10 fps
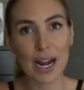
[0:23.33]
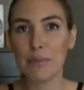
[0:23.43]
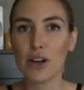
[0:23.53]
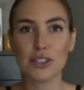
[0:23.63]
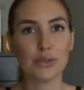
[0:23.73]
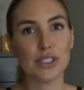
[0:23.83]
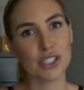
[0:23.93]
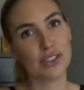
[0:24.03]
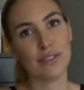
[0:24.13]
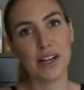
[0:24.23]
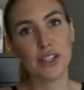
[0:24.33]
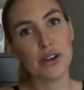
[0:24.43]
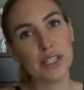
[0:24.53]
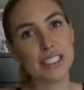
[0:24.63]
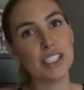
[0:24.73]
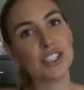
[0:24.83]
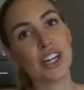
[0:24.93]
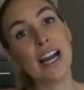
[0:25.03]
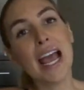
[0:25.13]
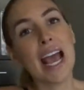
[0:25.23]
I'm also a certified yoga
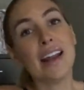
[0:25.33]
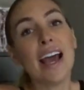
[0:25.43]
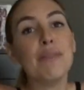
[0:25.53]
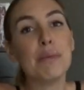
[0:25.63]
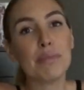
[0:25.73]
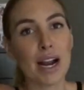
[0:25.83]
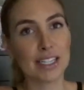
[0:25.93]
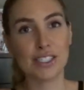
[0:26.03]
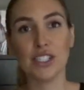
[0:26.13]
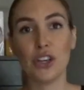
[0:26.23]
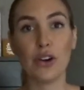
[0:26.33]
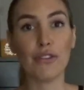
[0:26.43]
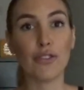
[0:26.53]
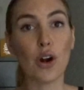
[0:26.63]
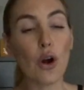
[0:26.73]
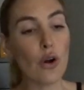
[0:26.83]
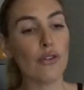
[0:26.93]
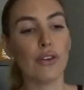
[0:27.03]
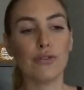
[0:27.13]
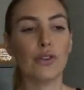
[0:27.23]
teacher, and I have been practicing yoga for
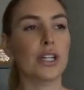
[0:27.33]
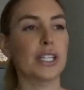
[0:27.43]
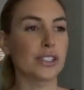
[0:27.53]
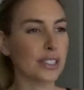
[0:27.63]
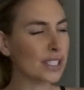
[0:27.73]
over 4 years.